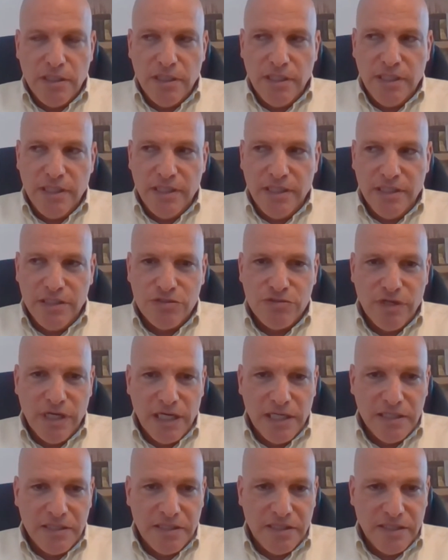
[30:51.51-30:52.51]
in Israel
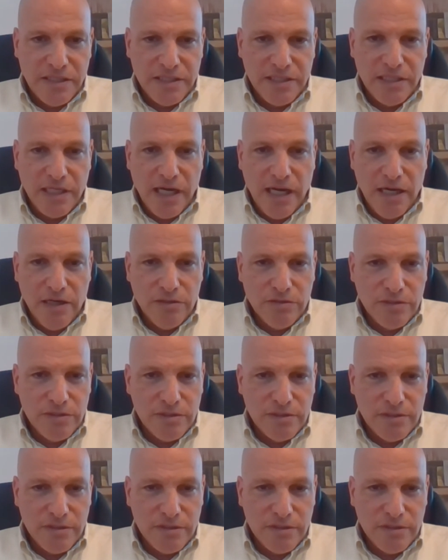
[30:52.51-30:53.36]
it turned out